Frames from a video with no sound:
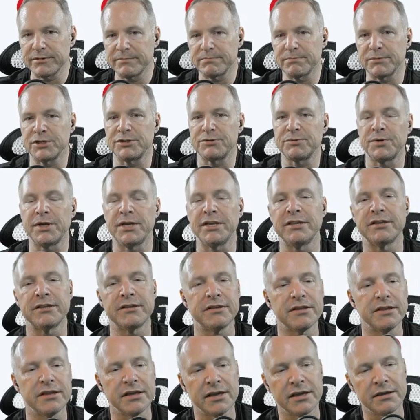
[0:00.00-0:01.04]
between
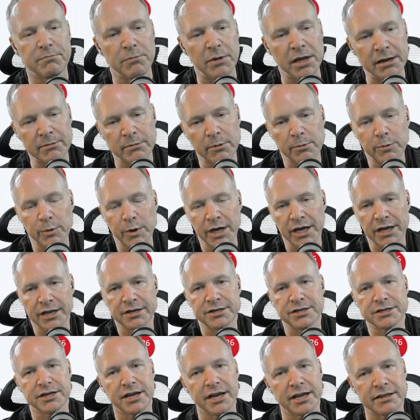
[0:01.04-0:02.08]
the minimum
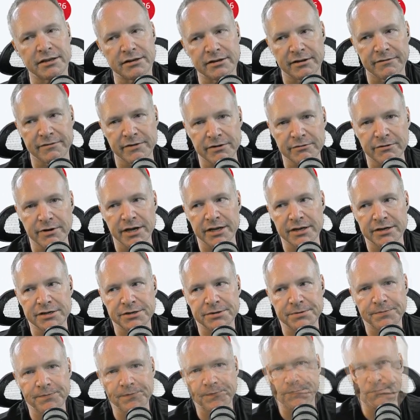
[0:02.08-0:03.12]
wage and the living wage.
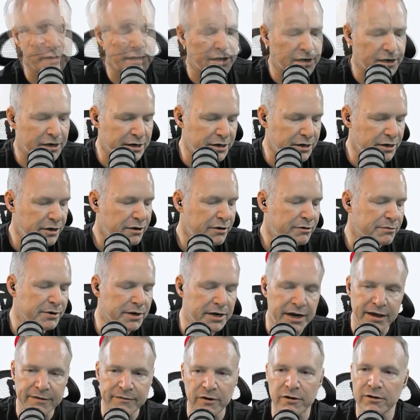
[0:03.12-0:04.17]
And I know we're going
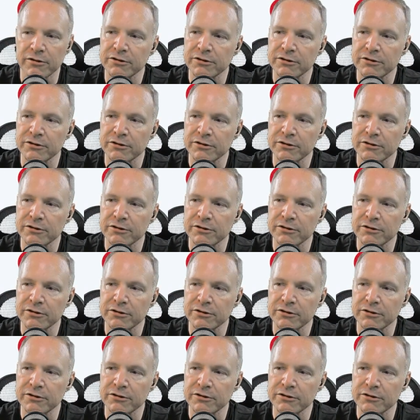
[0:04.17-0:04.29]
to have all those